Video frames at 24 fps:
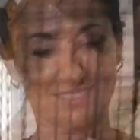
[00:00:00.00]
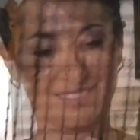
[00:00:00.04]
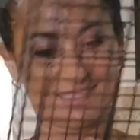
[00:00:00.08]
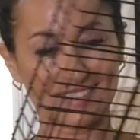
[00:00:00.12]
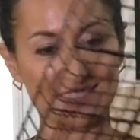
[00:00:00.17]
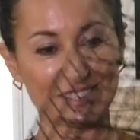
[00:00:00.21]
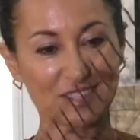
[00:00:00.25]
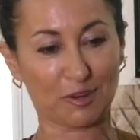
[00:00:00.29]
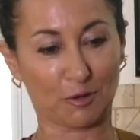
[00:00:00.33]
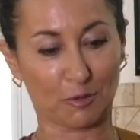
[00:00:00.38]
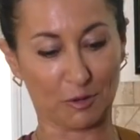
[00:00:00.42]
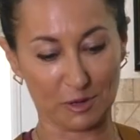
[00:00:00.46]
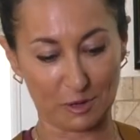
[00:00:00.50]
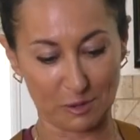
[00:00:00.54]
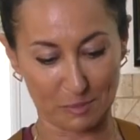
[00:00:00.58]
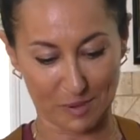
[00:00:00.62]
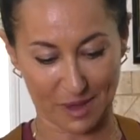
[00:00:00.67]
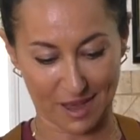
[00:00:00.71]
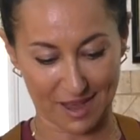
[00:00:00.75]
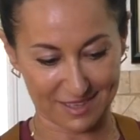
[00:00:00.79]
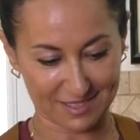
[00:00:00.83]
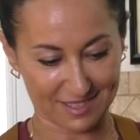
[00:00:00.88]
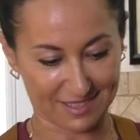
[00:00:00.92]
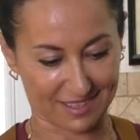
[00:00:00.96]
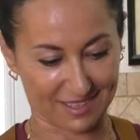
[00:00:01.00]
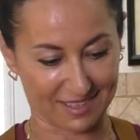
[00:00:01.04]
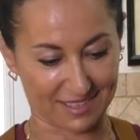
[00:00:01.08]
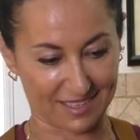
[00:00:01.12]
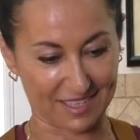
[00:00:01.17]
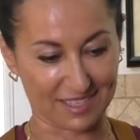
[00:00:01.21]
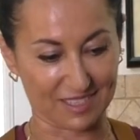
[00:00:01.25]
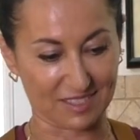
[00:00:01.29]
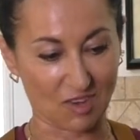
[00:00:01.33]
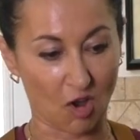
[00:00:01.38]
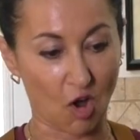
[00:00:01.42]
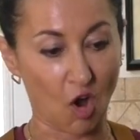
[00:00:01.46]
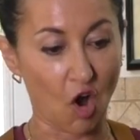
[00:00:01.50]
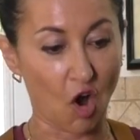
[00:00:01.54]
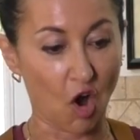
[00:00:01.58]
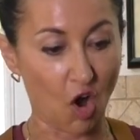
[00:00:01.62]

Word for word: This grill basket is